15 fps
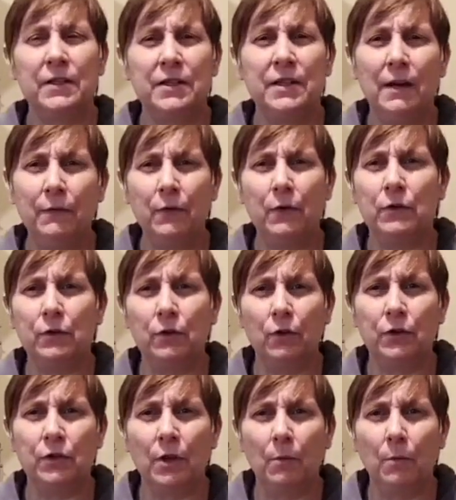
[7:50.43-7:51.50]
it's never
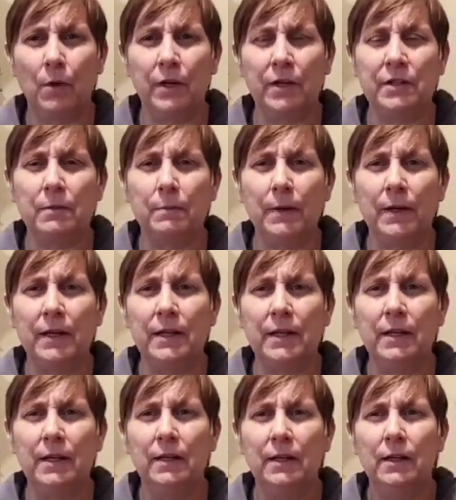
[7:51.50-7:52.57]
as good as I want it to
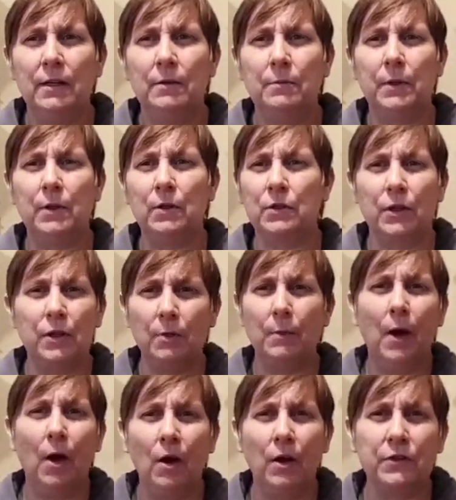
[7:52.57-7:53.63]
be because I know
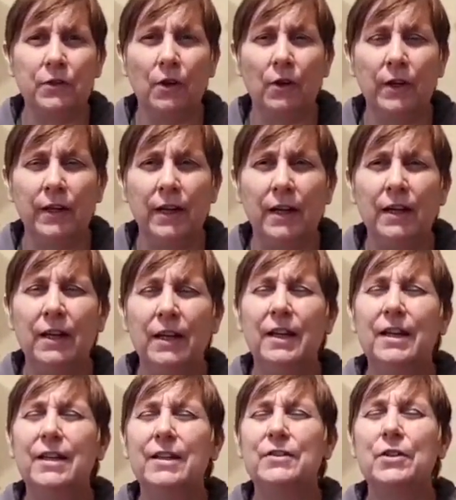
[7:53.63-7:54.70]
my heart's not in it.
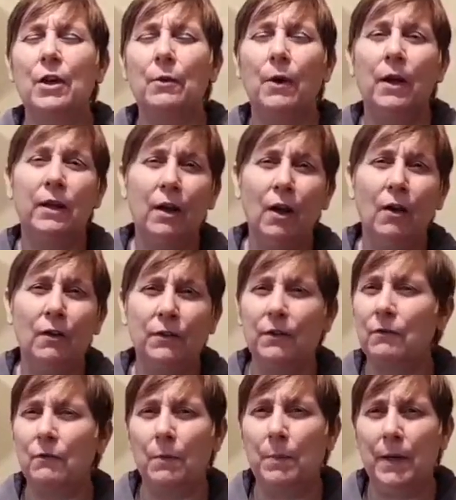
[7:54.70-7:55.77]
So I can't
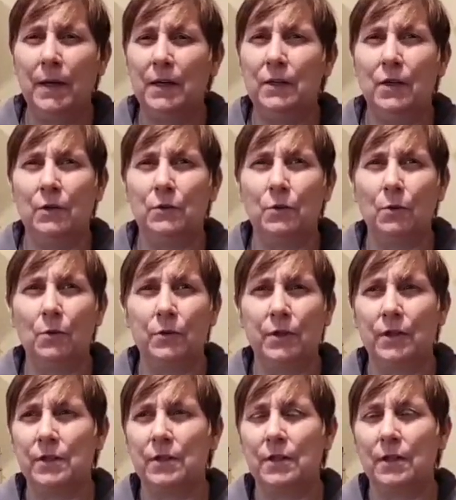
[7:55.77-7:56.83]
repeat those
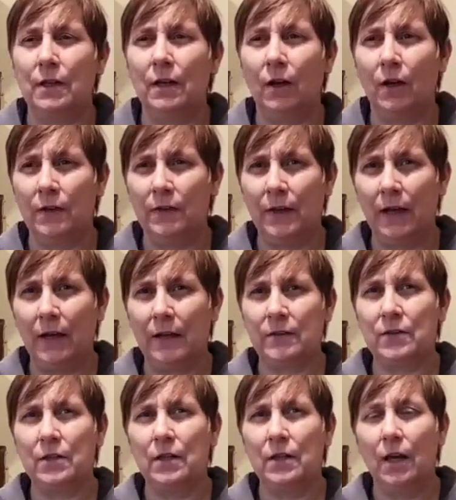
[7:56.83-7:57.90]
orders like
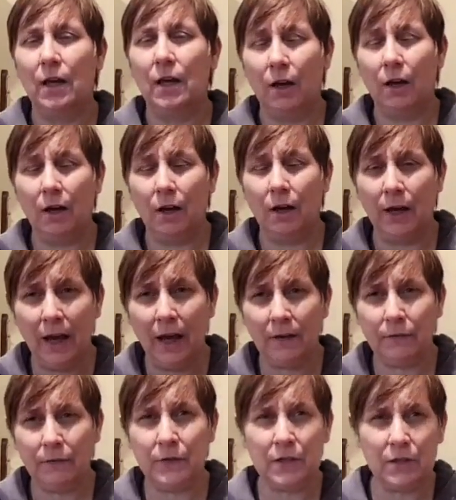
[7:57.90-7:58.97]
that. I
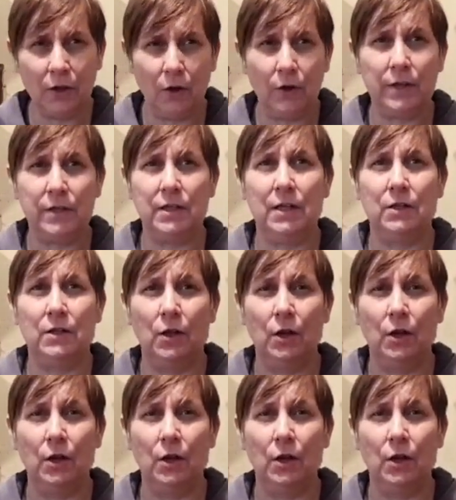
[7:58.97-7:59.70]
have decided,